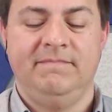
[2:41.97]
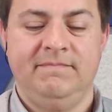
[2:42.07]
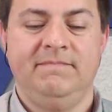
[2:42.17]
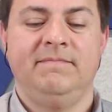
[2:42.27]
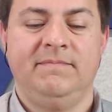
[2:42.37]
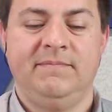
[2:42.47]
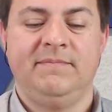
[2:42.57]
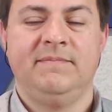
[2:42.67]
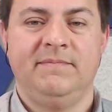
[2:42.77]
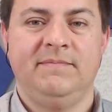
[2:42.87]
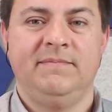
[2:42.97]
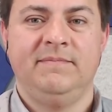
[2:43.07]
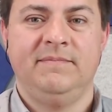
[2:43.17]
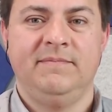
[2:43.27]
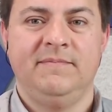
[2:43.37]

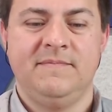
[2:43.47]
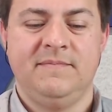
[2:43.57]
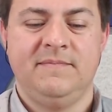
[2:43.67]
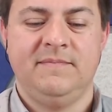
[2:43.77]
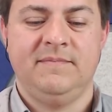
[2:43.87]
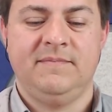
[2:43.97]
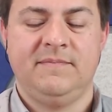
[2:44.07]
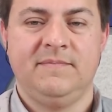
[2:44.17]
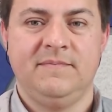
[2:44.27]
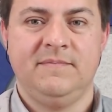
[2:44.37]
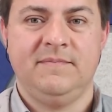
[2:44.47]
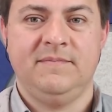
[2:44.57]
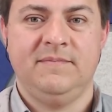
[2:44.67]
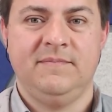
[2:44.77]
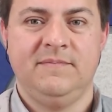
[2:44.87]

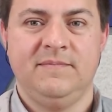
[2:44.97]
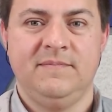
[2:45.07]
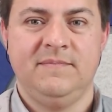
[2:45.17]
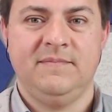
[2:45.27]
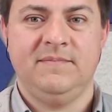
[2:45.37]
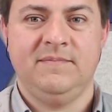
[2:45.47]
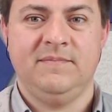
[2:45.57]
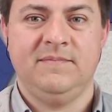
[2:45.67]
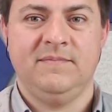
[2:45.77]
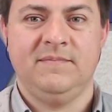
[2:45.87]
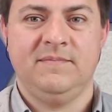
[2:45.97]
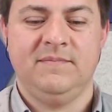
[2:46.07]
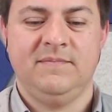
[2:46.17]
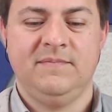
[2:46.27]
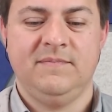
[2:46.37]

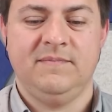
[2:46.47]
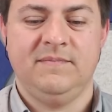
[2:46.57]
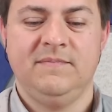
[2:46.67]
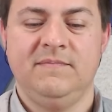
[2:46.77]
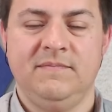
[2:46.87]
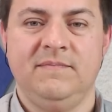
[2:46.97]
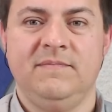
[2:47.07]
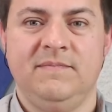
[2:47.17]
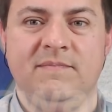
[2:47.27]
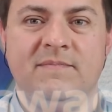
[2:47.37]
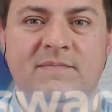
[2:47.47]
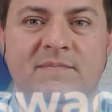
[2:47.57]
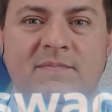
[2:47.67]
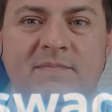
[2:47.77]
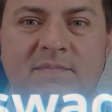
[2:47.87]

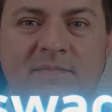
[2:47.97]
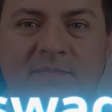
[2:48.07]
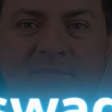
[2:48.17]
[no speech]